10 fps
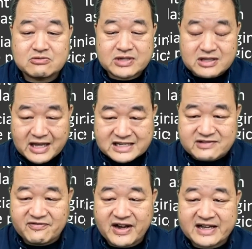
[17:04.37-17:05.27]
we
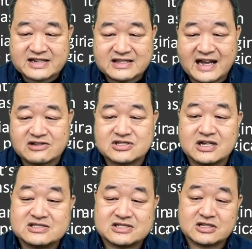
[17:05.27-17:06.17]
classify it, it allows
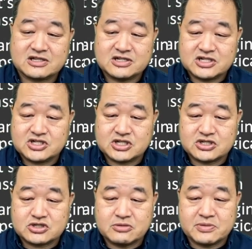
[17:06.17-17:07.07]
us as
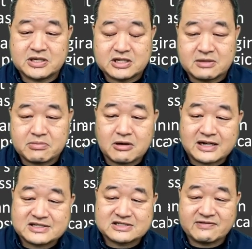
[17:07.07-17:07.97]
clinicians to begin the
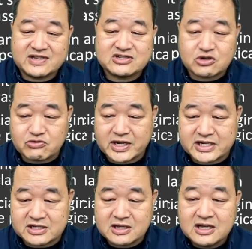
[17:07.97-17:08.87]
process of
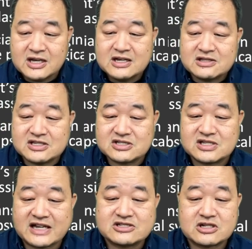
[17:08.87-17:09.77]
integrating these
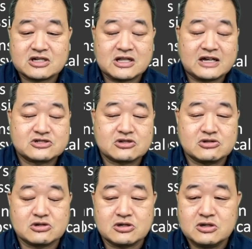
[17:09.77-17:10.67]

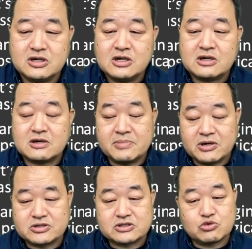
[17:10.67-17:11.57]
psychological
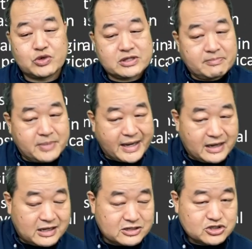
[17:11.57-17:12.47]
components with the
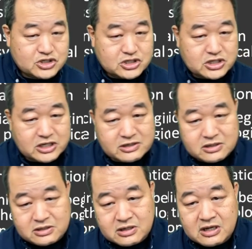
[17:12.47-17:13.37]
biology
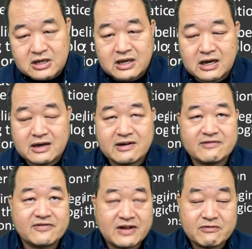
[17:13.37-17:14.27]
and
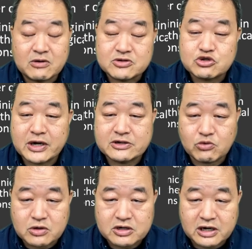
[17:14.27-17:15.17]
of what we're trying to
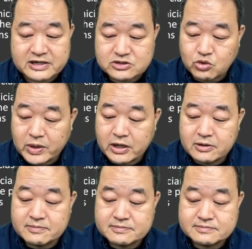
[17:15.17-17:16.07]
work on as well.